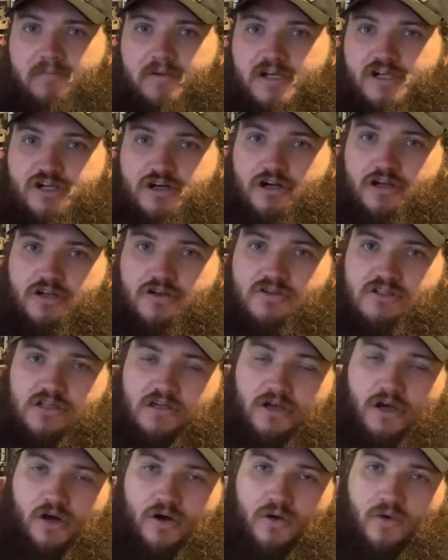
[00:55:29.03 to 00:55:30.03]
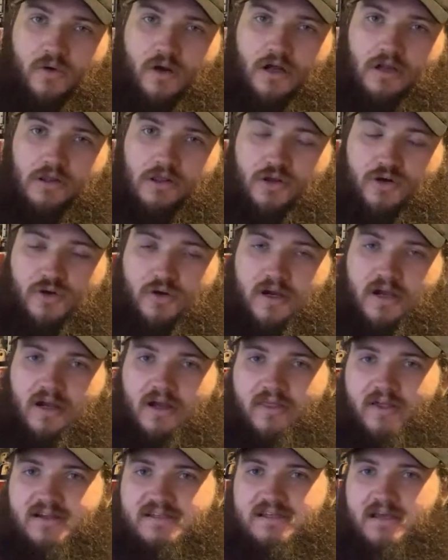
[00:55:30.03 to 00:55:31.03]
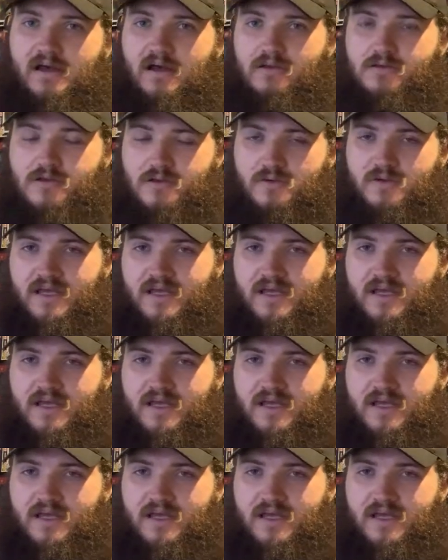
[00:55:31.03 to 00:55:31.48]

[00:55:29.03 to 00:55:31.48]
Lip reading: be sure to use the code Luke, that's Luke,